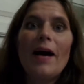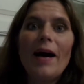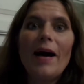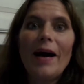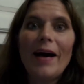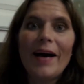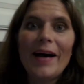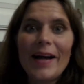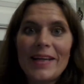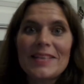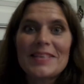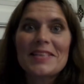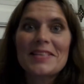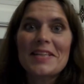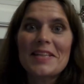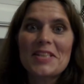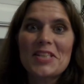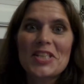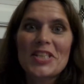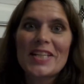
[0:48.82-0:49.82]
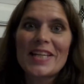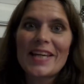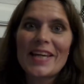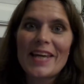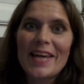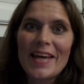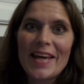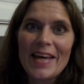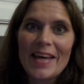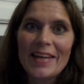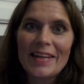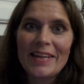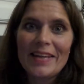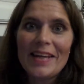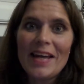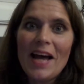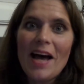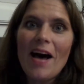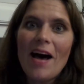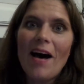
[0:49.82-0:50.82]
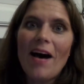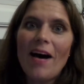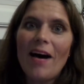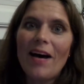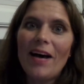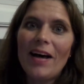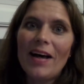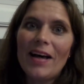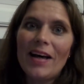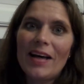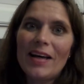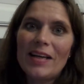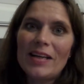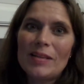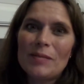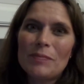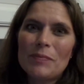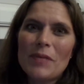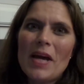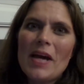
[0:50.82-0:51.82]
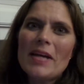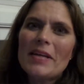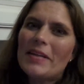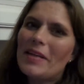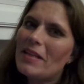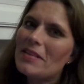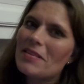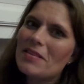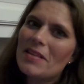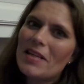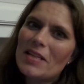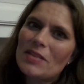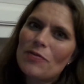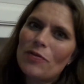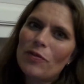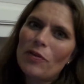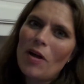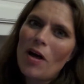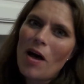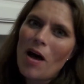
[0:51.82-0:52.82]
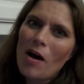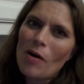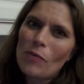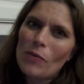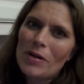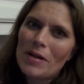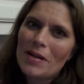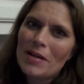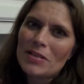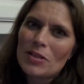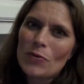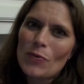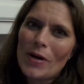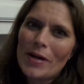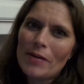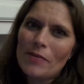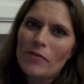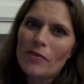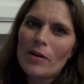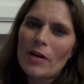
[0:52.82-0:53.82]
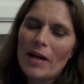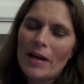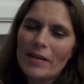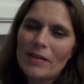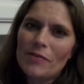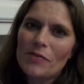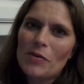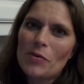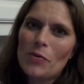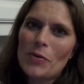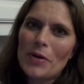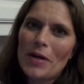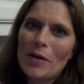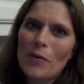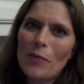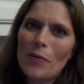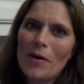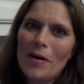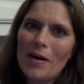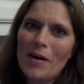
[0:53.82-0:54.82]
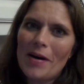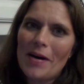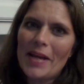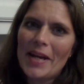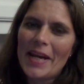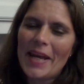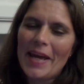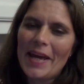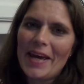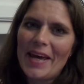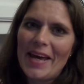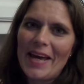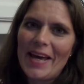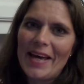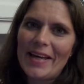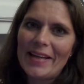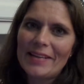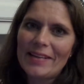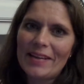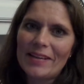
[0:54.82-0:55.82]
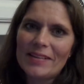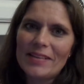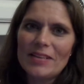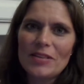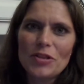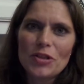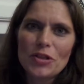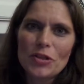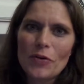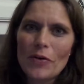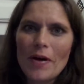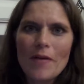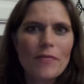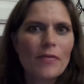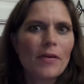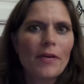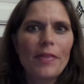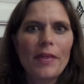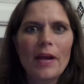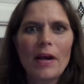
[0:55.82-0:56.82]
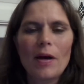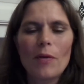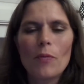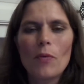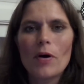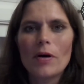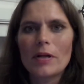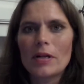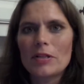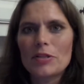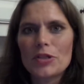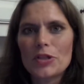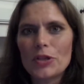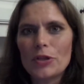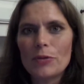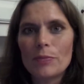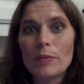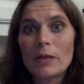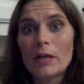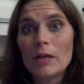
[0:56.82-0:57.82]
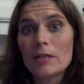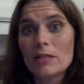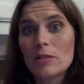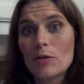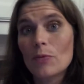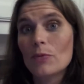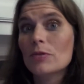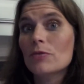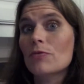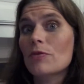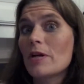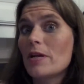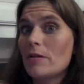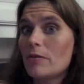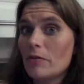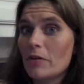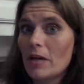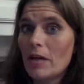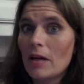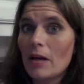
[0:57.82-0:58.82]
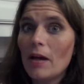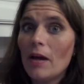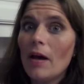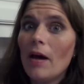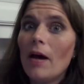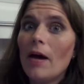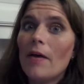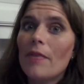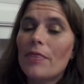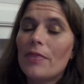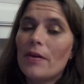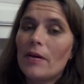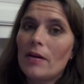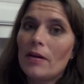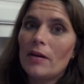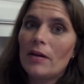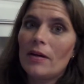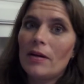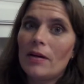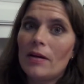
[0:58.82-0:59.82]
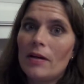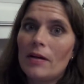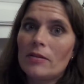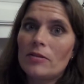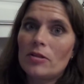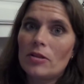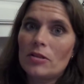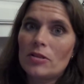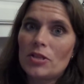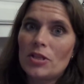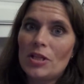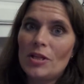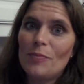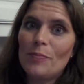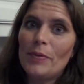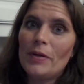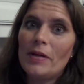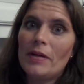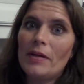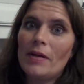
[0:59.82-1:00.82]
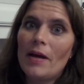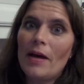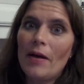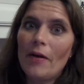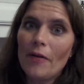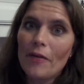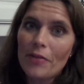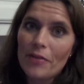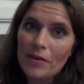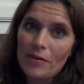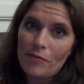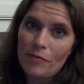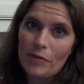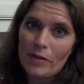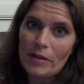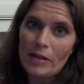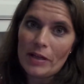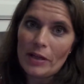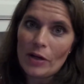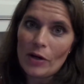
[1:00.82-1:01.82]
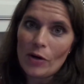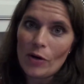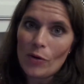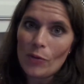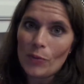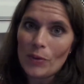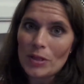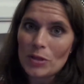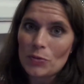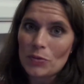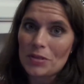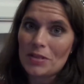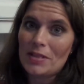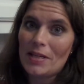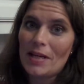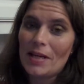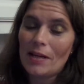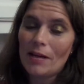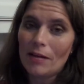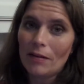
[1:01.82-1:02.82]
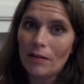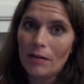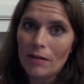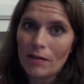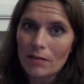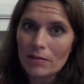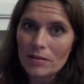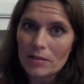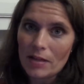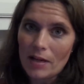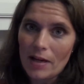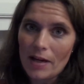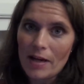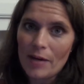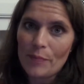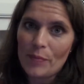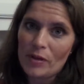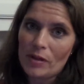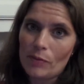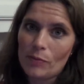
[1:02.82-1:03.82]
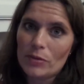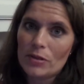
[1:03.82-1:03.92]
Hi, it's Dutchy again. Yesterday's vlog was kind of a quick one, and I didn't show everything I wanted to because I was rendering the Dutchy Be Healthy video, which was taking a long time, and I was